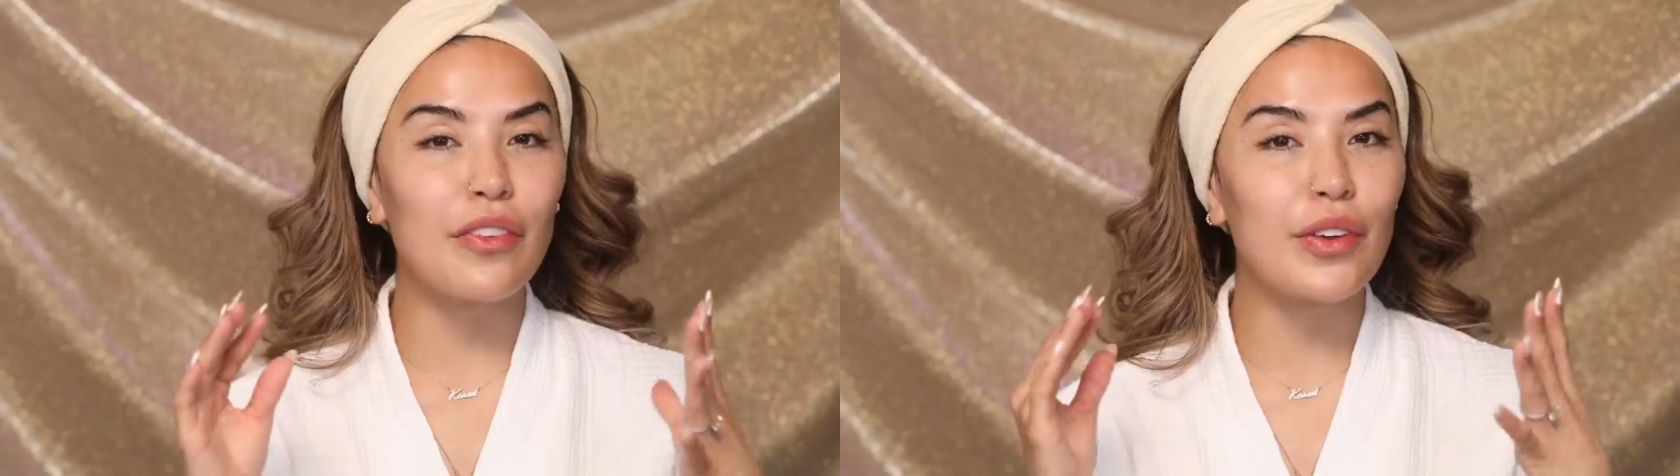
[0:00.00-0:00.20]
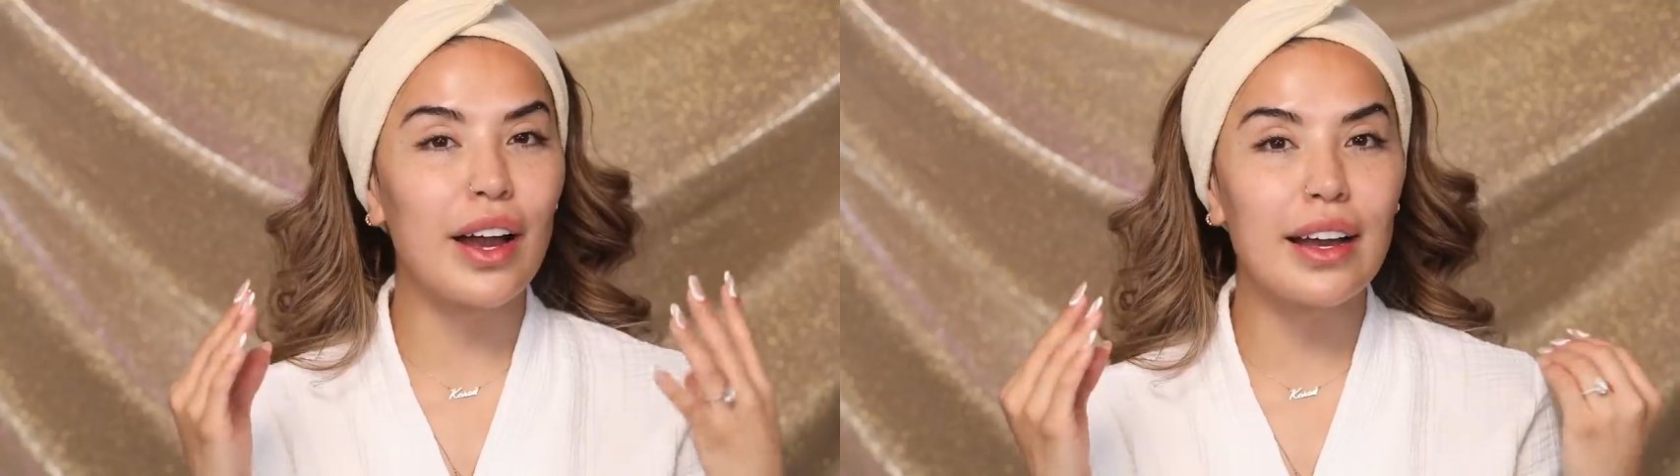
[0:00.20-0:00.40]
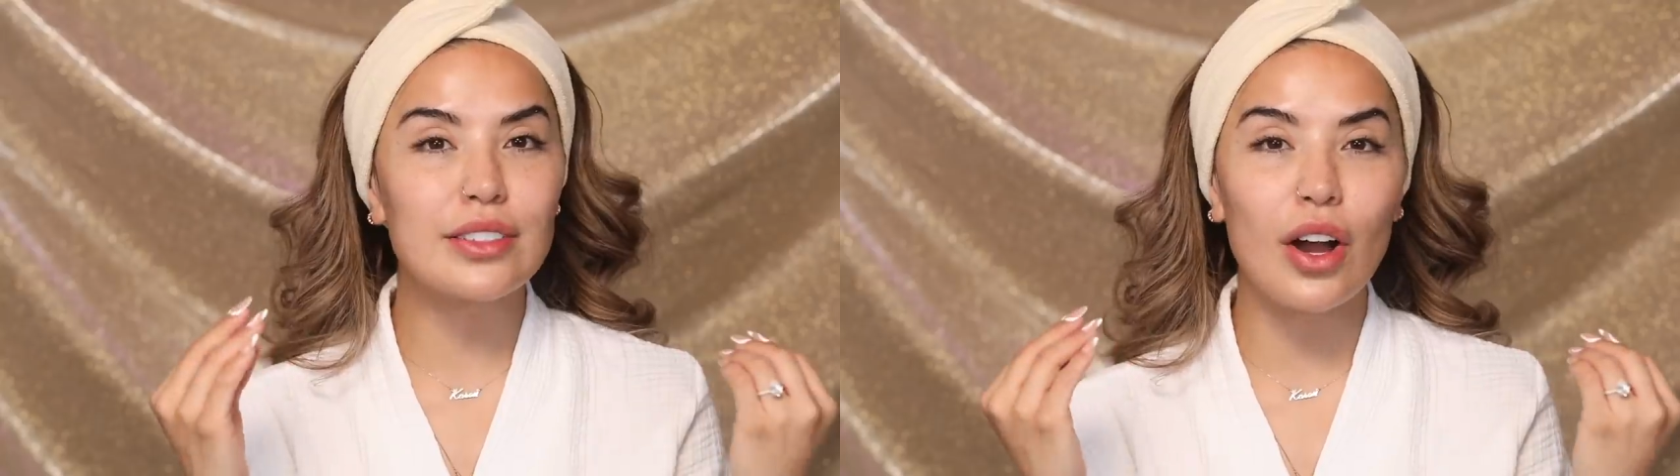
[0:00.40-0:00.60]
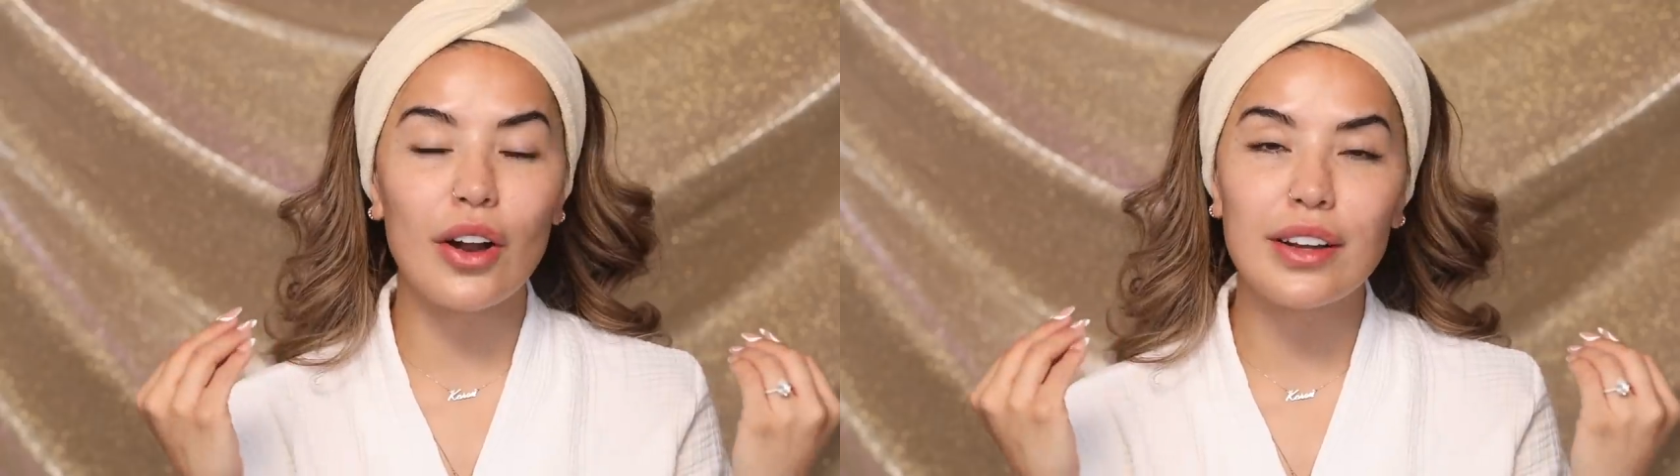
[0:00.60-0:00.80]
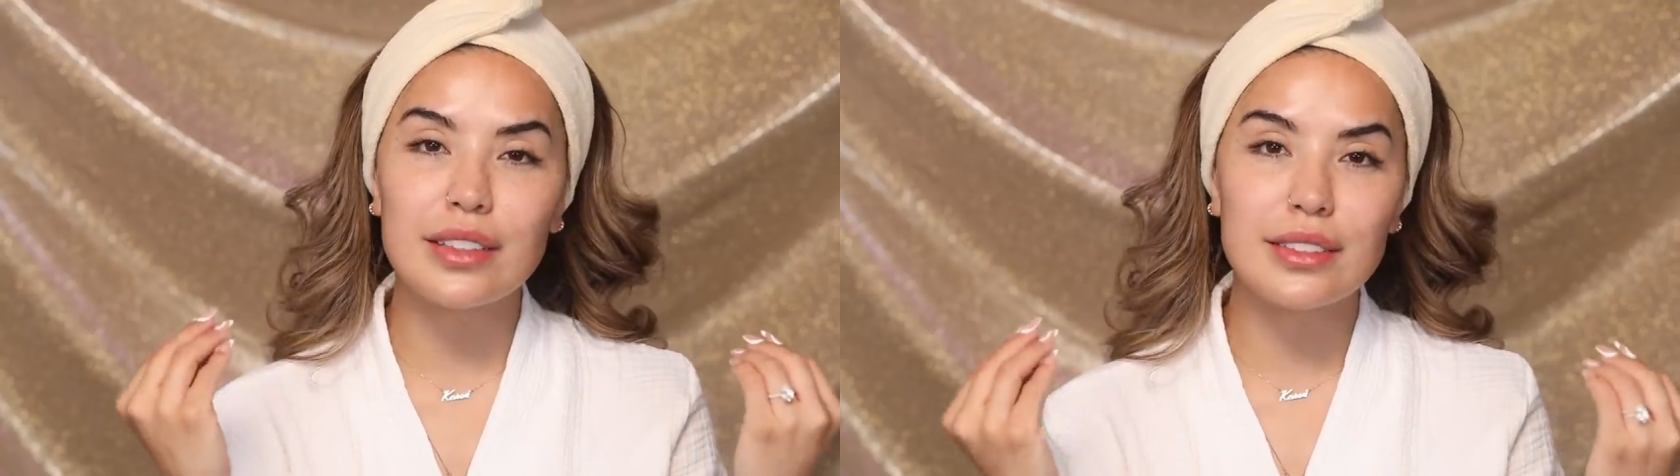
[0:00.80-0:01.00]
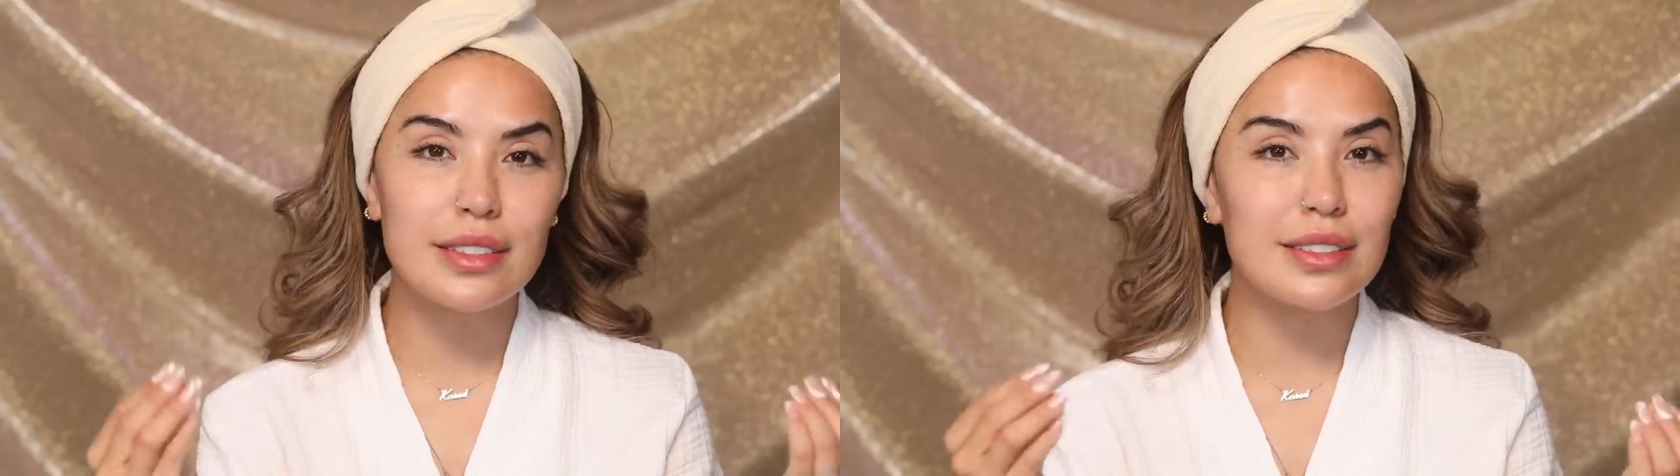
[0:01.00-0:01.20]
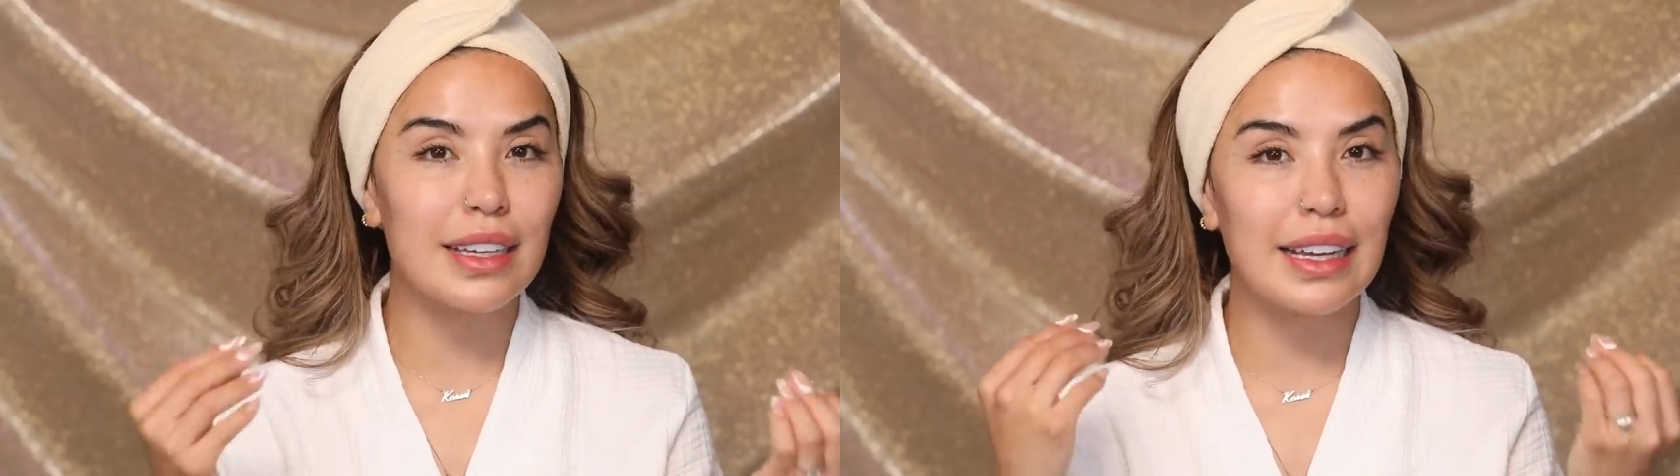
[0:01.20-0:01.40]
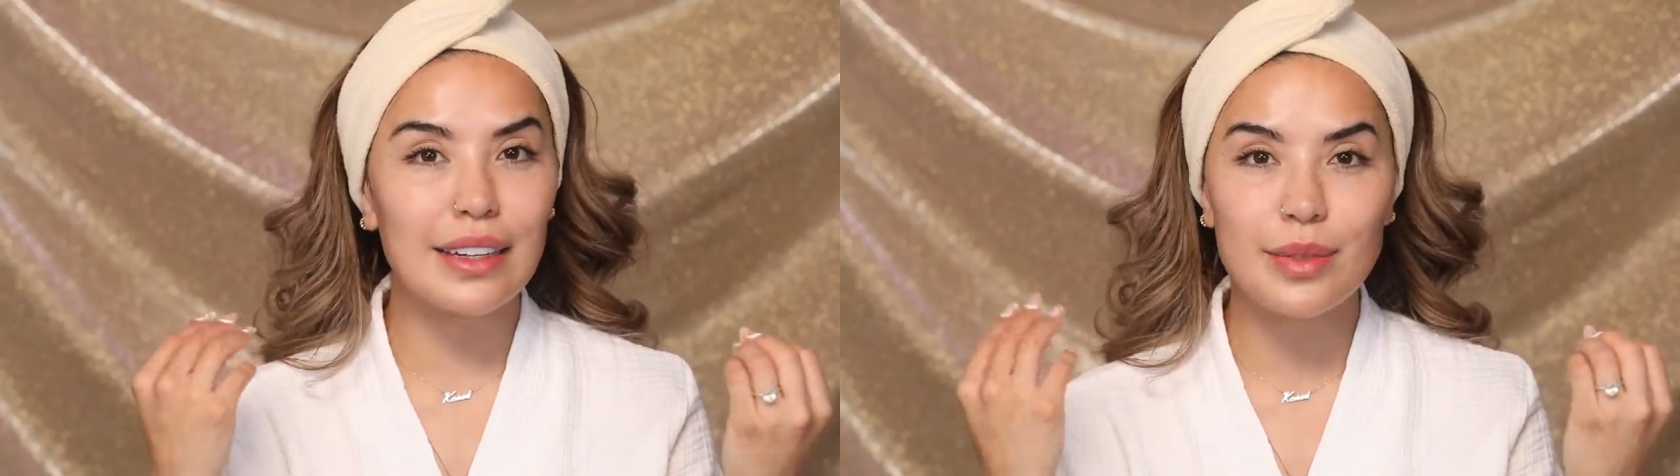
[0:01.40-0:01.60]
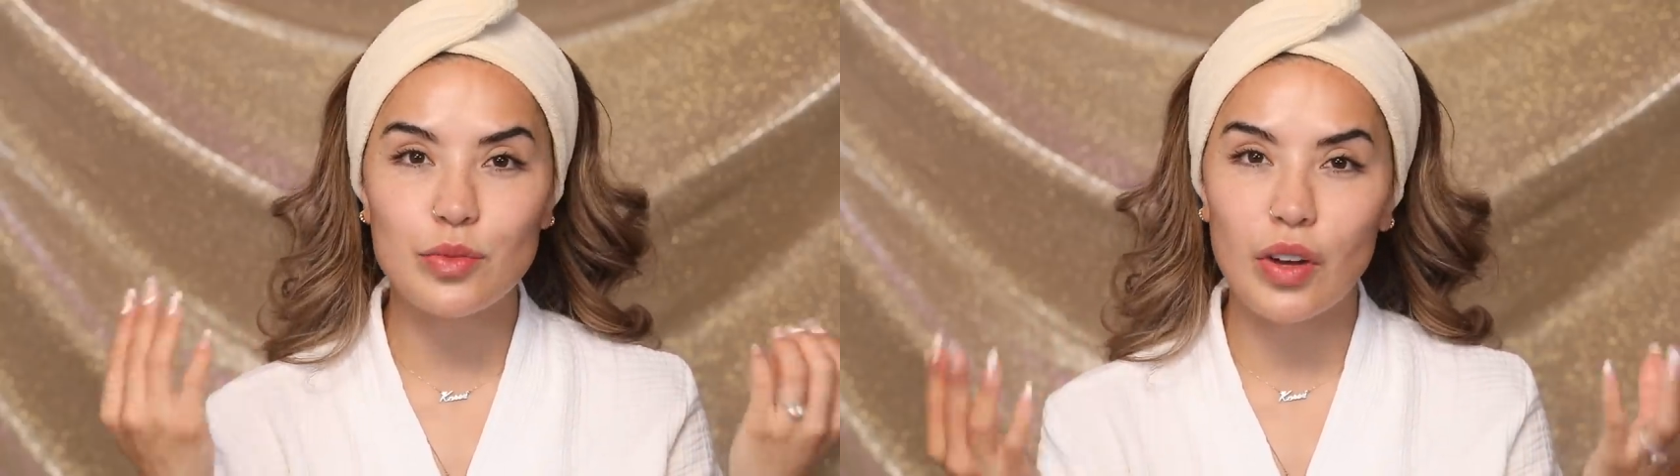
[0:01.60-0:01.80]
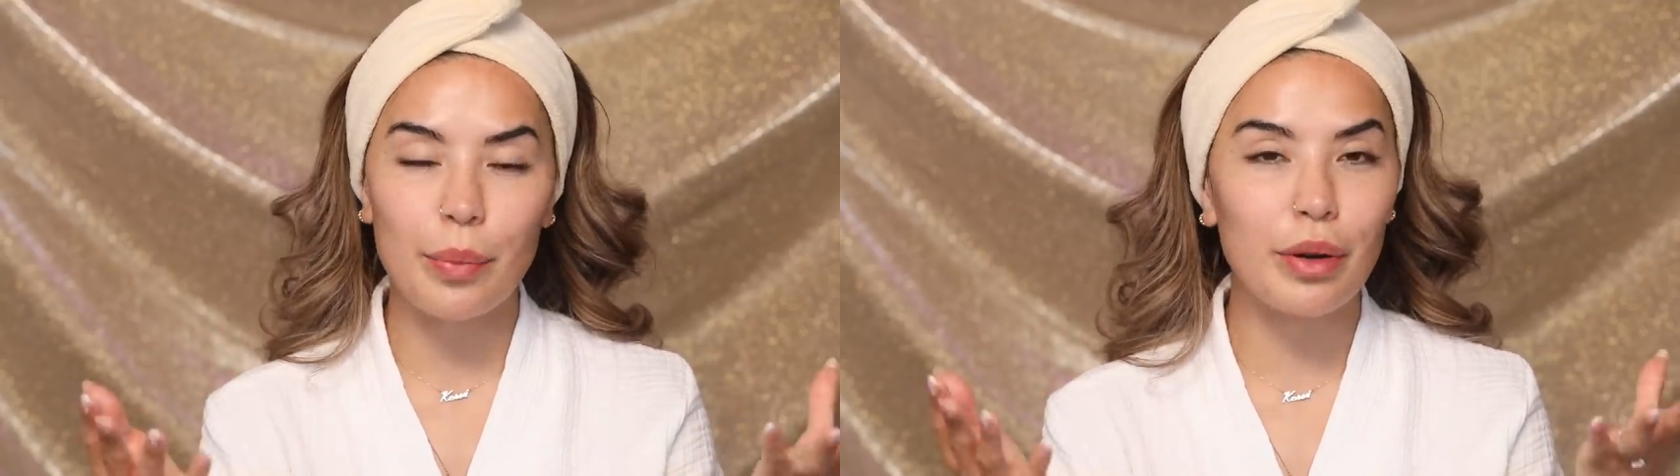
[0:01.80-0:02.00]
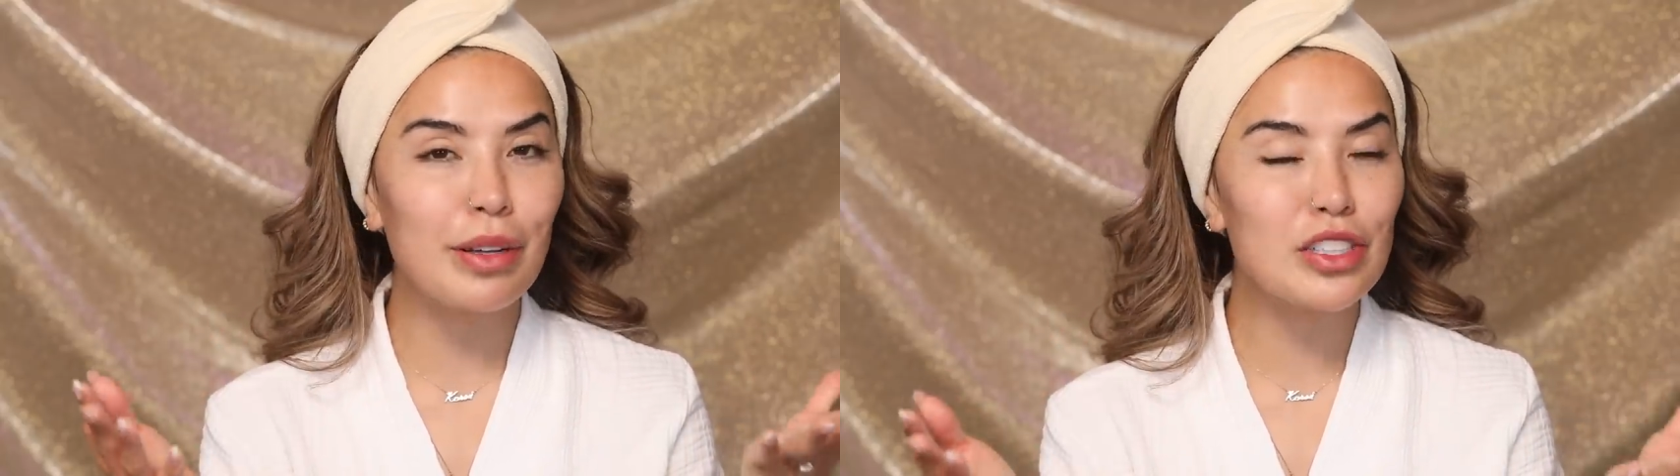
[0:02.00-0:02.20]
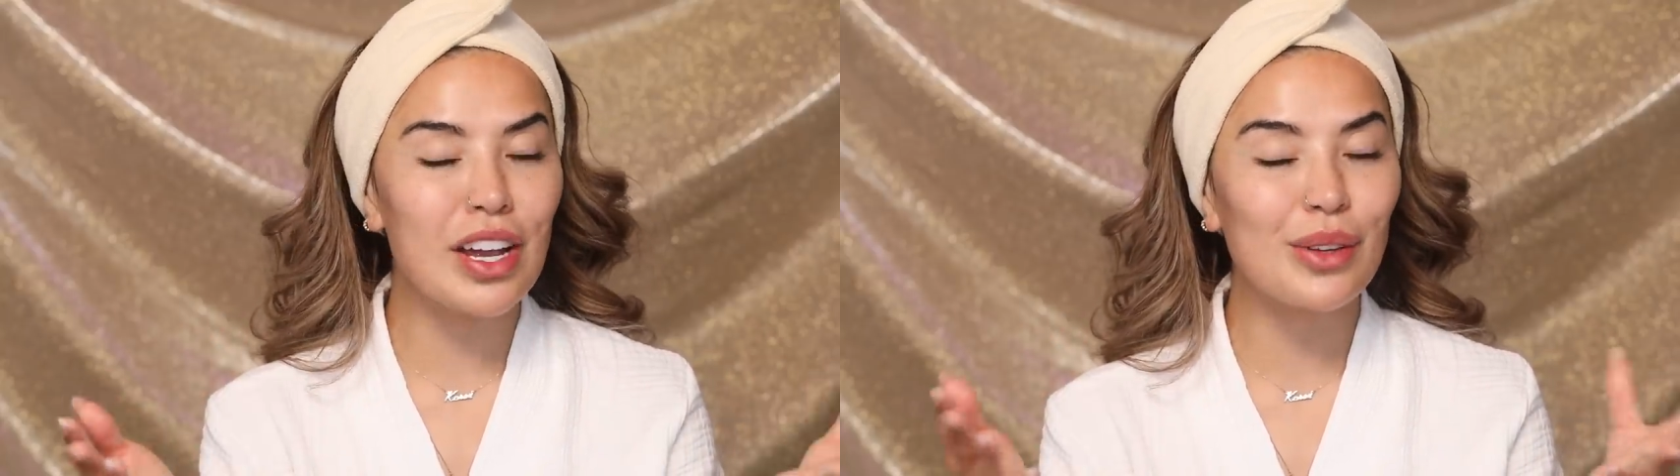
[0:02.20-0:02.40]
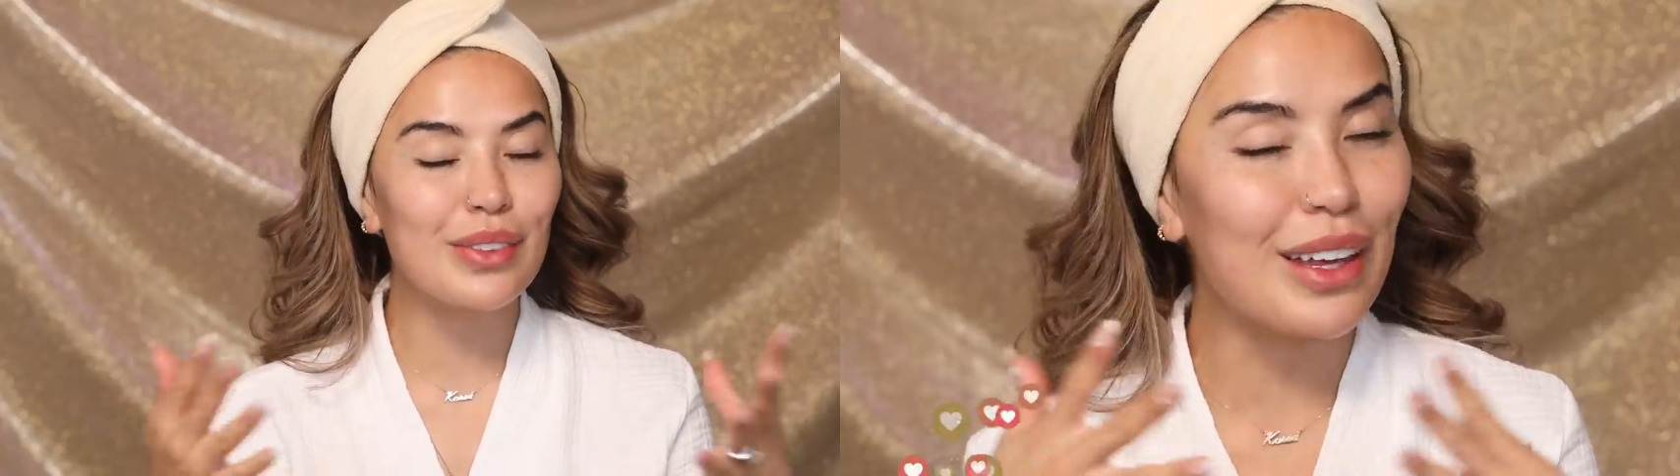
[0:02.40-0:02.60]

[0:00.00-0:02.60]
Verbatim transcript: If you guys are an existing subscriber of my channel,